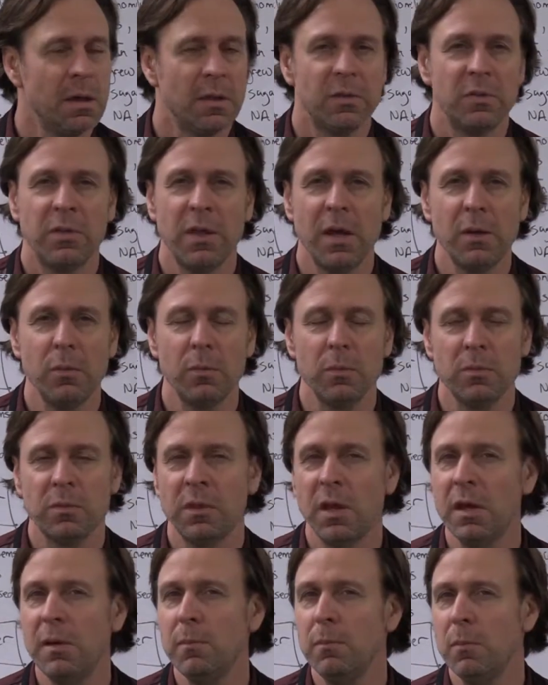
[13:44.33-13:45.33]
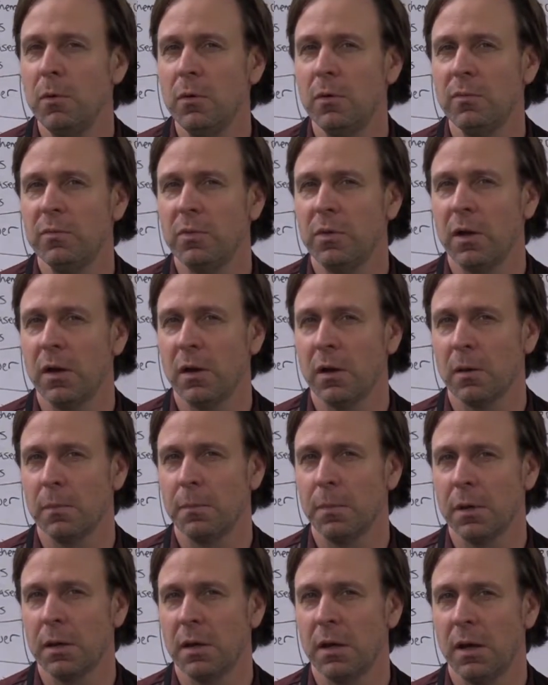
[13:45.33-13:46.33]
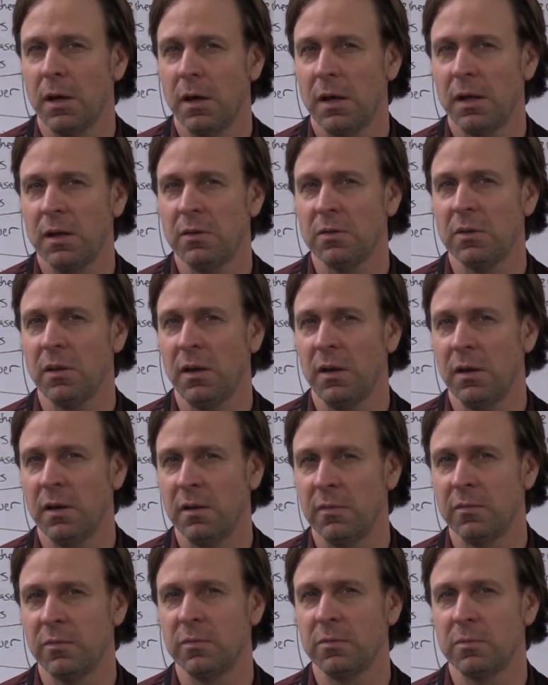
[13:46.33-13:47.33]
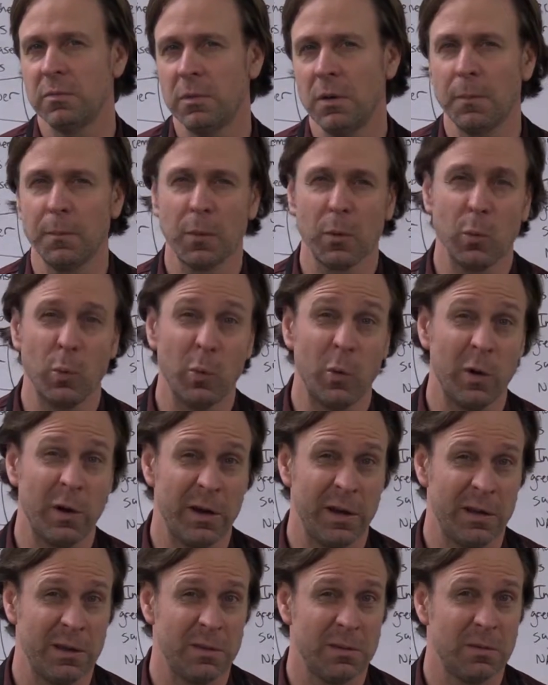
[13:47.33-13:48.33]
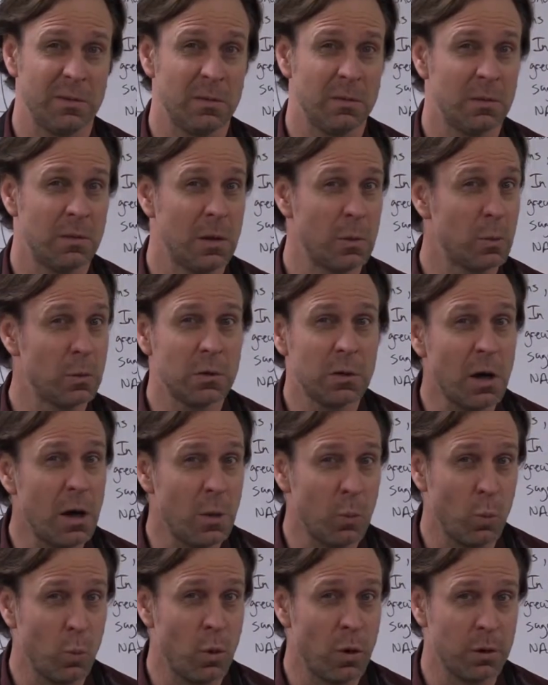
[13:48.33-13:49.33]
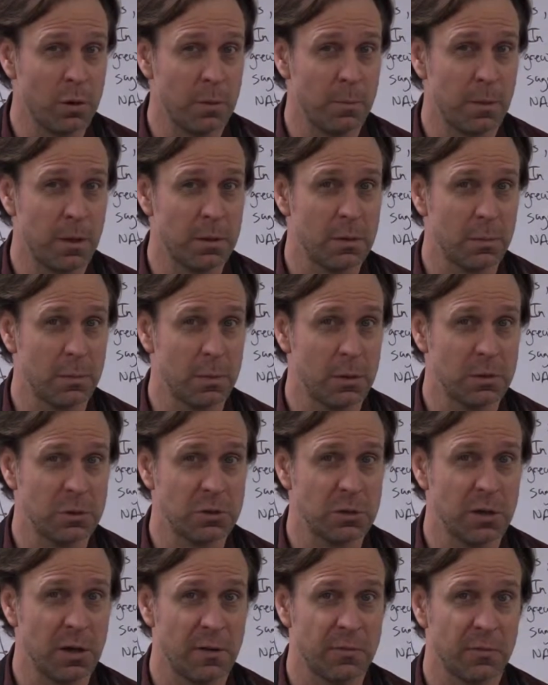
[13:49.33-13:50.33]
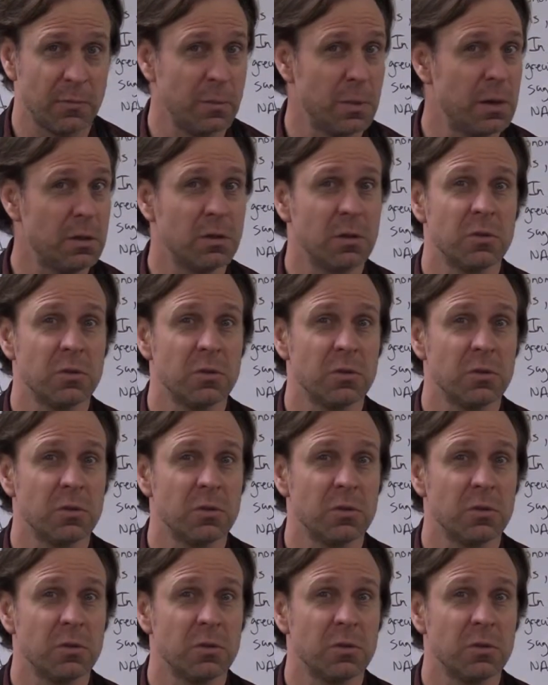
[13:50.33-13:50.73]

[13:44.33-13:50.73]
They moved there because of, number one, they were not wanted by the British government.